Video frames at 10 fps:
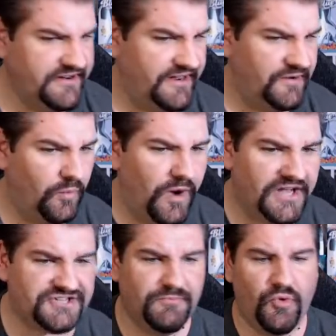and
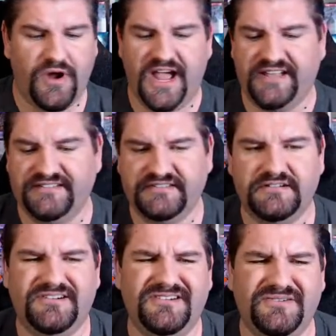watch more ads
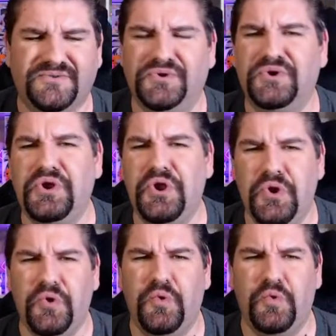oh
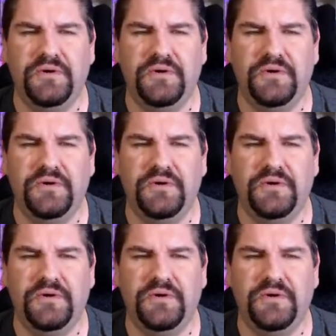no